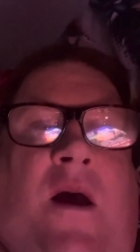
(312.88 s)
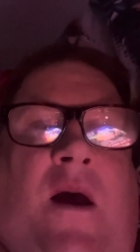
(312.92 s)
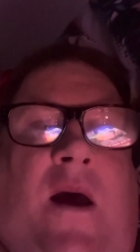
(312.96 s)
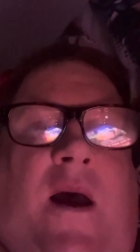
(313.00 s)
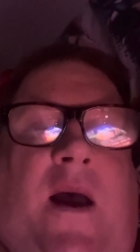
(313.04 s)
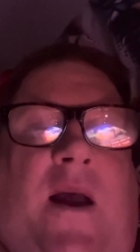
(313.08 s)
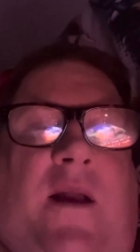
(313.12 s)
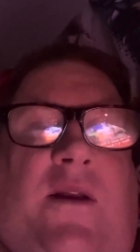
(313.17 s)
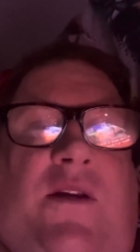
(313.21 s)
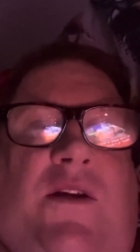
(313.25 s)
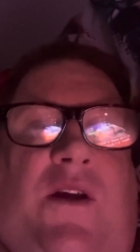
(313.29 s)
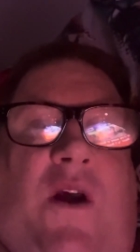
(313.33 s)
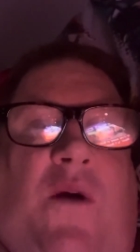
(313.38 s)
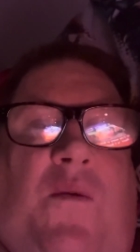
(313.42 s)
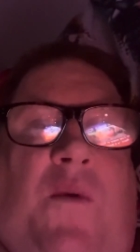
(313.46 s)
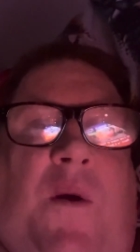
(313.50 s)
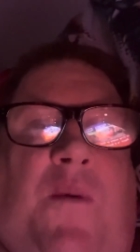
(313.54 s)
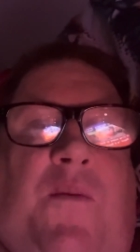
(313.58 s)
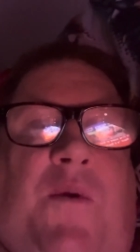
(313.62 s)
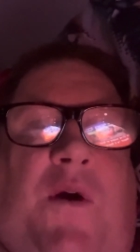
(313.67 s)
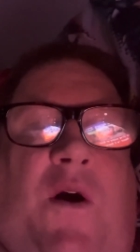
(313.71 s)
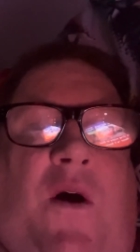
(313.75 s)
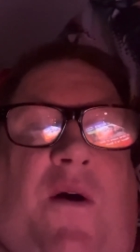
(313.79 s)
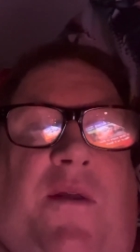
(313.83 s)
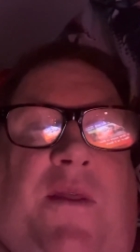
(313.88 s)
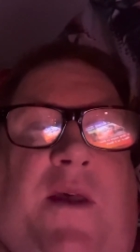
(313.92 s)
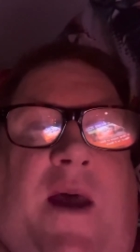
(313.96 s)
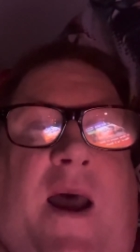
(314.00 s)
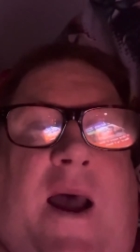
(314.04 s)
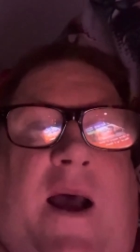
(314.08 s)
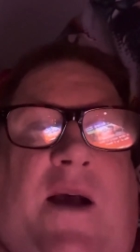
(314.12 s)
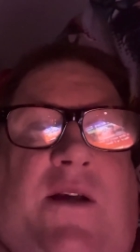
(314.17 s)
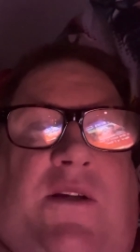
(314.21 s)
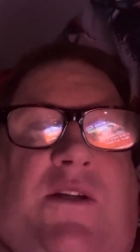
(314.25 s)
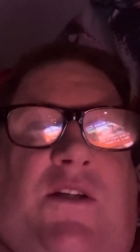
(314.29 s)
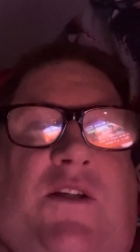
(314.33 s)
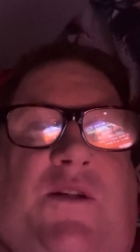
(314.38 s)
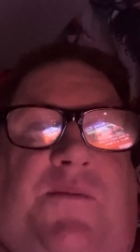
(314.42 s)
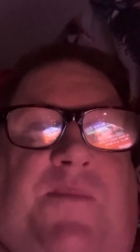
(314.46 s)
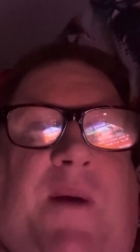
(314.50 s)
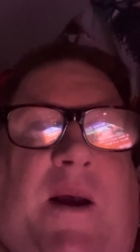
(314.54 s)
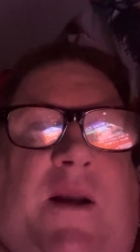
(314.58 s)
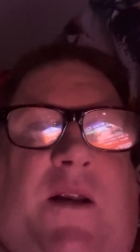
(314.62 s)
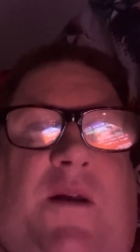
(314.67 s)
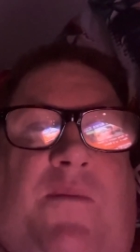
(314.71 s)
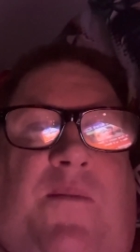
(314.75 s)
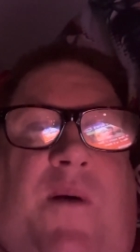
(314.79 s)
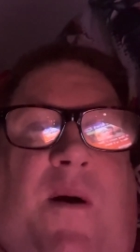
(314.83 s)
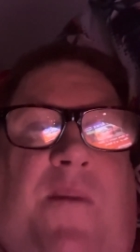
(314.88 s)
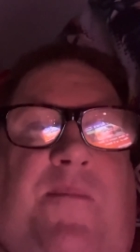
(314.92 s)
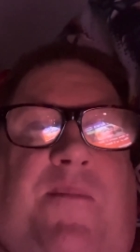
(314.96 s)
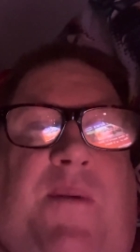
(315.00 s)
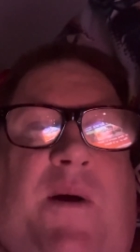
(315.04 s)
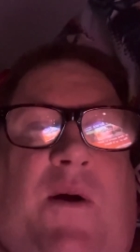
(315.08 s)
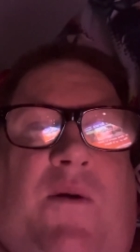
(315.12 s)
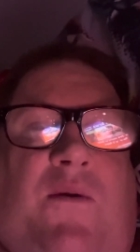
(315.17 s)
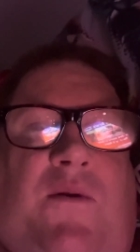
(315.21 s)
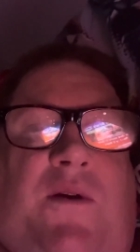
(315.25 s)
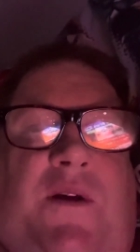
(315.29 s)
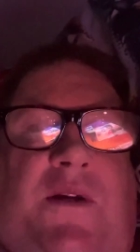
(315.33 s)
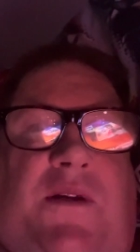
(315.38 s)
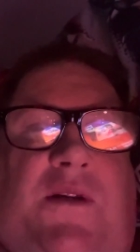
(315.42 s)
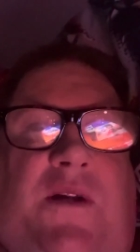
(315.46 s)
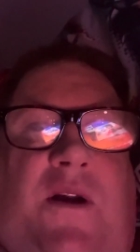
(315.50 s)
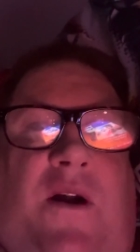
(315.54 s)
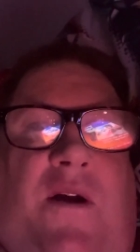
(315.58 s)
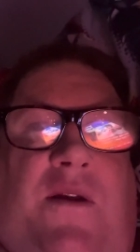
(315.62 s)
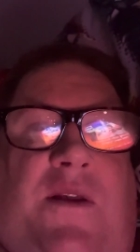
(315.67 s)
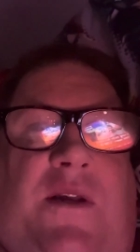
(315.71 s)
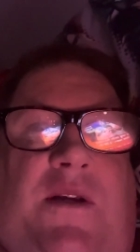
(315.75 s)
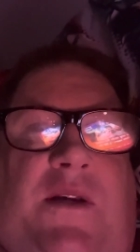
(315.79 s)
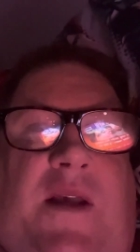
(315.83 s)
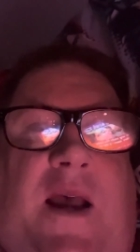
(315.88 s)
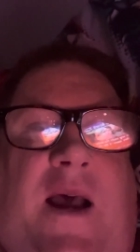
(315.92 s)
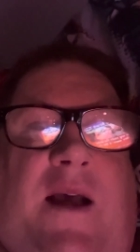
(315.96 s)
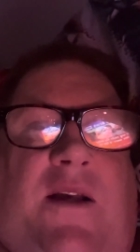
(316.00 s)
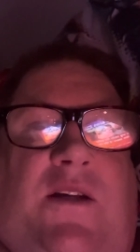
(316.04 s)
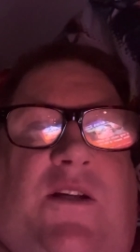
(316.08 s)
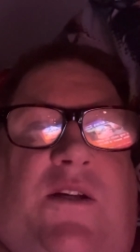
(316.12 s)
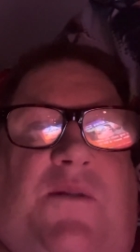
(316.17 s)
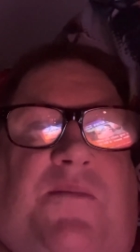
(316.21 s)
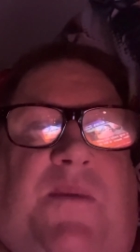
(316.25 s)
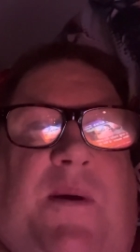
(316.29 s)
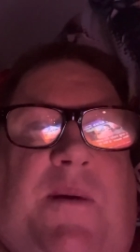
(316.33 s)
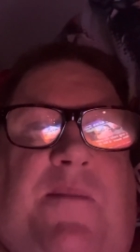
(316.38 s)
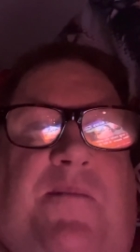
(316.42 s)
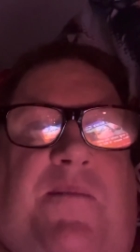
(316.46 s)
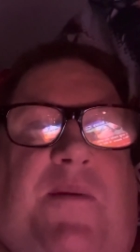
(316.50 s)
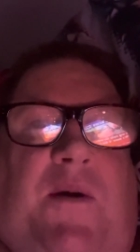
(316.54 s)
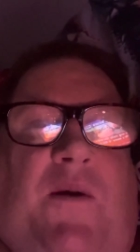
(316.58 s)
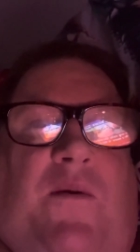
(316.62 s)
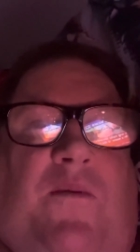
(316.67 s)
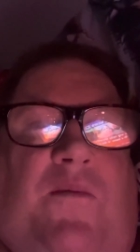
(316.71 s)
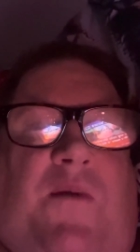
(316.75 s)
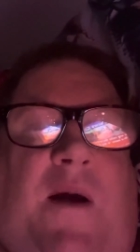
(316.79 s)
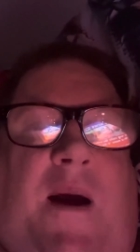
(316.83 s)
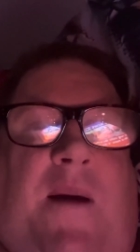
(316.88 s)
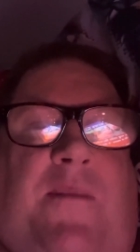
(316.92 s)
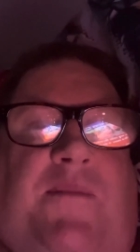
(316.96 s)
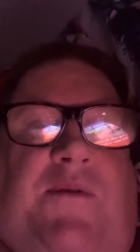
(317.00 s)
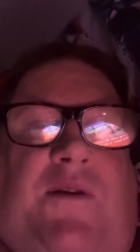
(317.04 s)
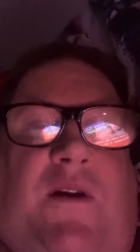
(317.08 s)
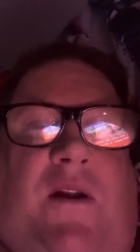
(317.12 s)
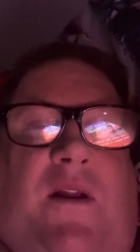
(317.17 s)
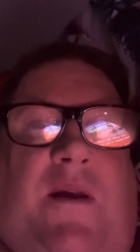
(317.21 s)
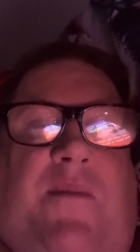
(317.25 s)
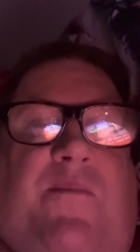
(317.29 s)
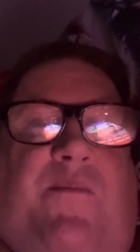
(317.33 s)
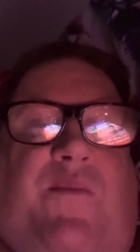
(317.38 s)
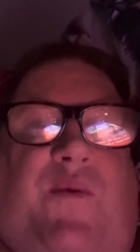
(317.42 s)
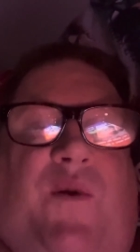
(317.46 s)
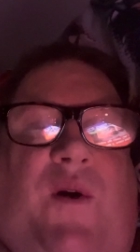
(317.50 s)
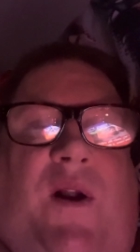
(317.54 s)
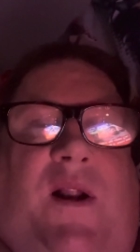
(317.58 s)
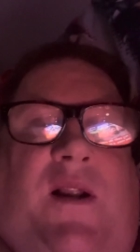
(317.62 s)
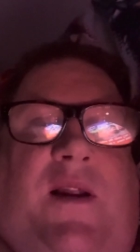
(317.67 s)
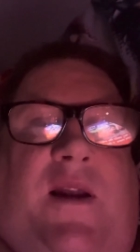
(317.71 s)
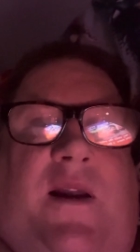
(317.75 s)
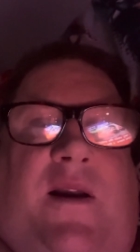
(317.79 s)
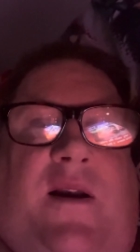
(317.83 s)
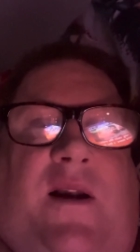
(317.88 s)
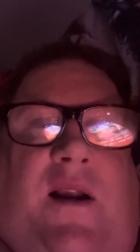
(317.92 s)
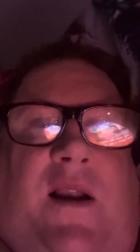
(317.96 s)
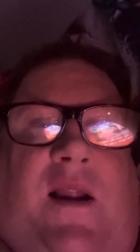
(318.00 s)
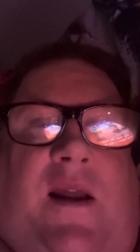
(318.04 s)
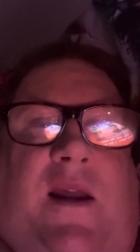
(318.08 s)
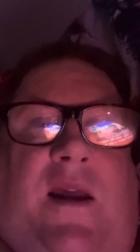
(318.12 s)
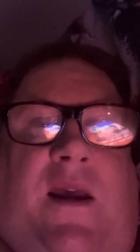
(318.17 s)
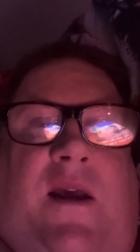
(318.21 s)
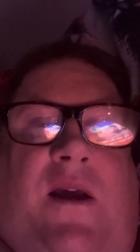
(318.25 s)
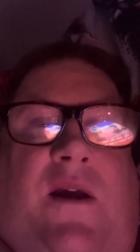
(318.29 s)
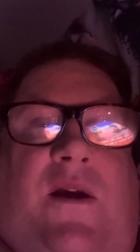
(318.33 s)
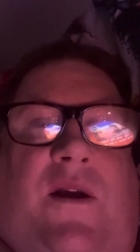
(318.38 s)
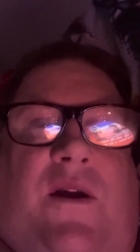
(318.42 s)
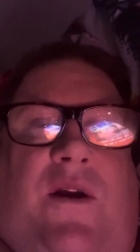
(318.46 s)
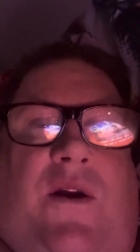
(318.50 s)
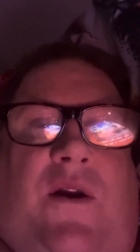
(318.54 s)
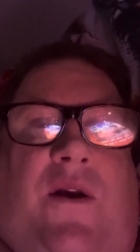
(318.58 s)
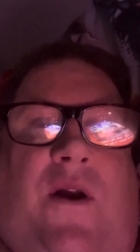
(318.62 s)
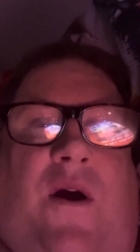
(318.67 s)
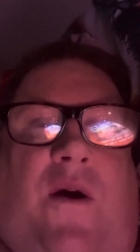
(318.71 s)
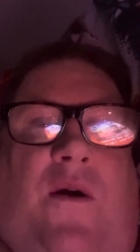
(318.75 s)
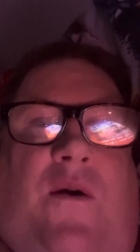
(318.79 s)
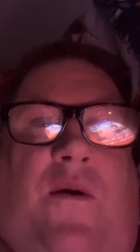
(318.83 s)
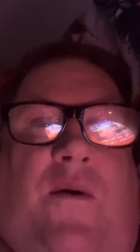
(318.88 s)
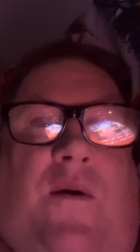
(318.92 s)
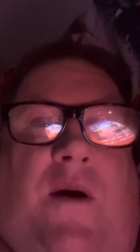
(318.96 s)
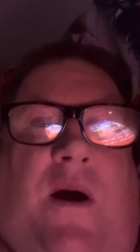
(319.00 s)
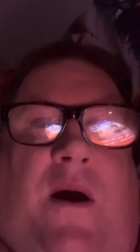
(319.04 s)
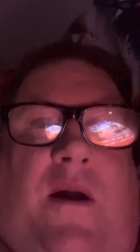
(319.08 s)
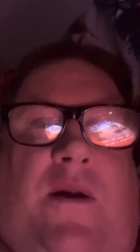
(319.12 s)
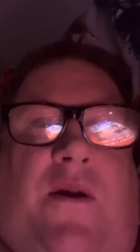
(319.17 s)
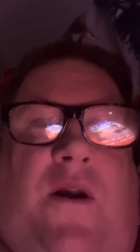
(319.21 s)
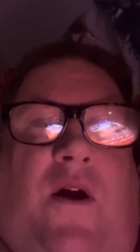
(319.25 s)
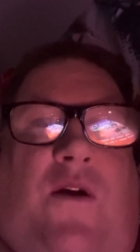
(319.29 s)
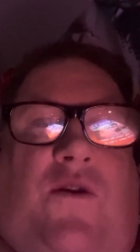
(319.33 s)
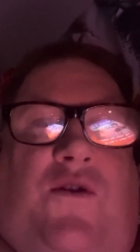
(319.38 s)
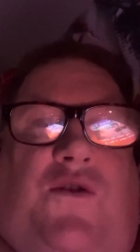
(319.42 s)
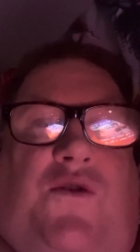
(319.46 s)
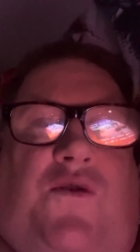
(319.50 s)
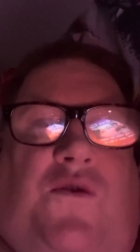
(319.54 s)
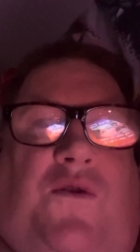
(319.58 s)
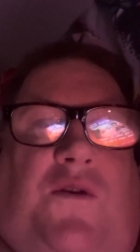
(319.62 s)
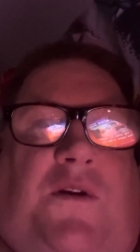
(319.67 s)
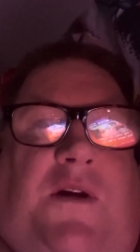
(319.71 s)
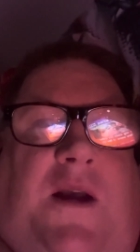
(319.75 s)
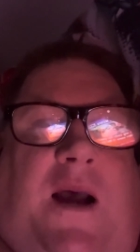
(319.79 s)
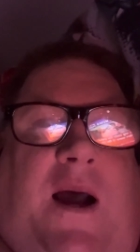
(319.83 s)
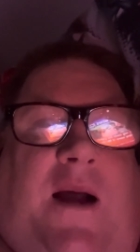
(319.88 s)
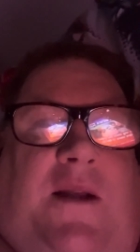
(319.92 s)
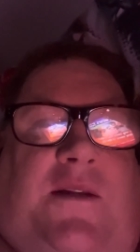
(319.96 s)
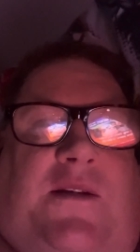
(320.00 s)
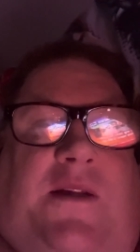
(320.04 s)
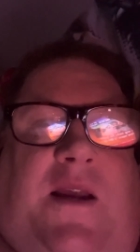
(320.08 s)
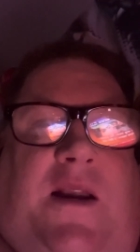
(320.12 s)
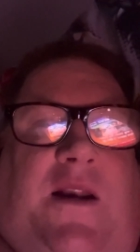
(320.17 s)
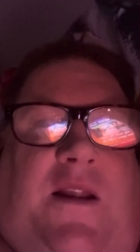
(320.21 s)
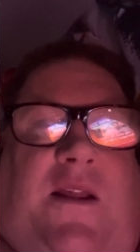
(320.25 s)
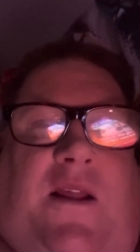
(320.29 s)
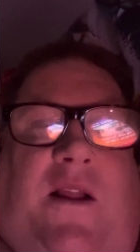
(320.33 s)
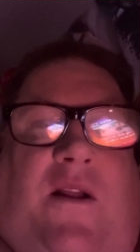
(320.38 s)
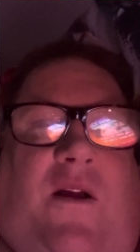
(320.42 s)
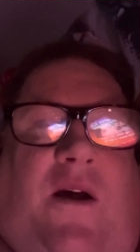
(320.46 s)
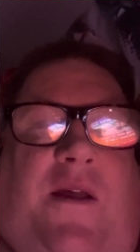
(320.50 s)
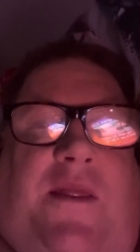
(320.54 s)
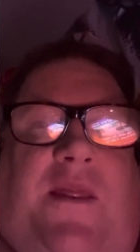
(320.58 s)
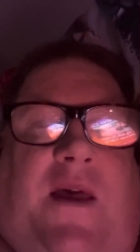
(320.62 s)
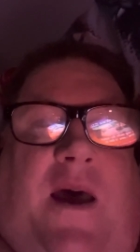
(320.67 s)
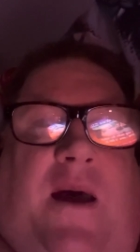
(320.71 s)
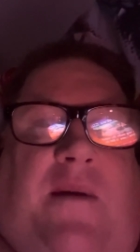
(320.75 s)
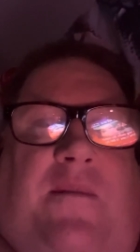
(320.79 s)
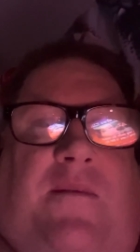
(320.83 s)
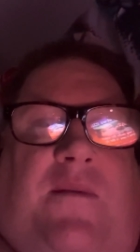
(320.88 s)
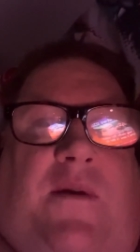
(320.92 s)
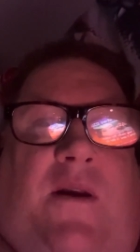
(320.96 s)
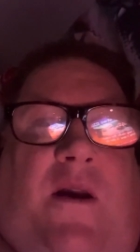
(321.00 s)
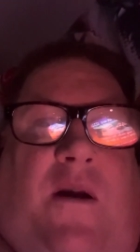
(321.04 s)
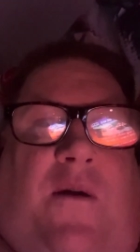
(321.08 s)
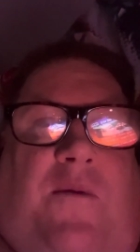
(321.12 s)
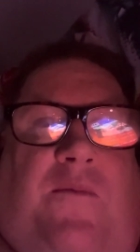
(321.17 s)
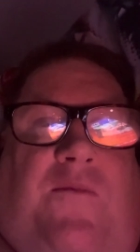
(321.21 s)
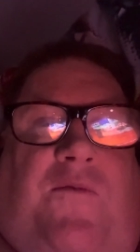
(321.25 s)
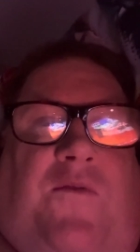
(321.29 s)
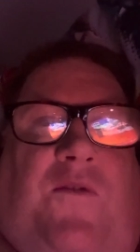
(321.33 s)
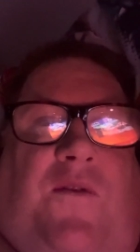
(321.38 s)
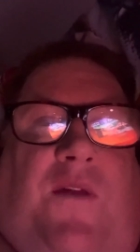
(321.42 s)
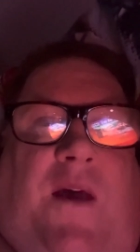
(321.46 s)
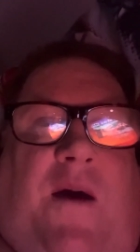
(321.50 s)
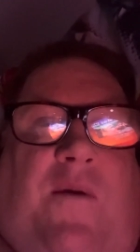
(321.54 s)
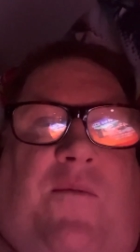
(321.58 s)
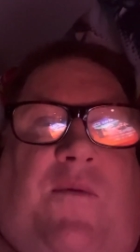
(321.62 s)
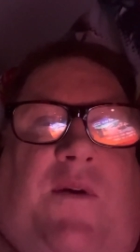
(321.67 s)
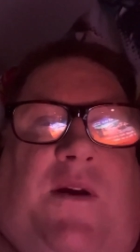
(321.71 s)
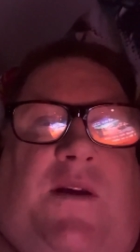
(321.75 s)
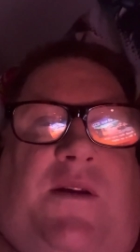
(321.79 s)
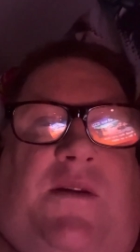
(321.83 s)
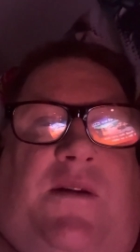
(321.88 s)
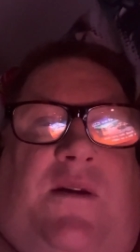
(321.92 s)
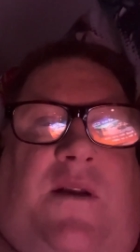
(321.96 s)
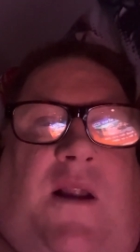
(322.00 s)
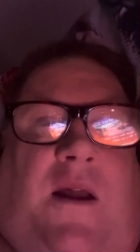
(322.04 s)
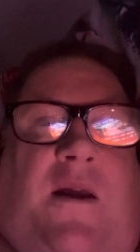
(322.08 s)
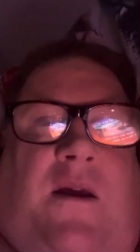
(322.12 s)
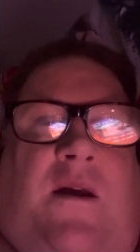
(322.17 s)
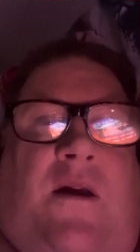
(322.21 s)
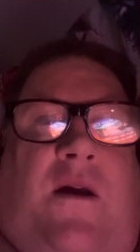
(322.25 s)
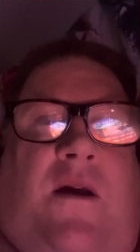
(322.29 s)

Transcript: And so when we got the house inspected by builders, you know, this house has been built absolutely brilliantly, you know, no shortcuts, anything like that, you know, for that reason.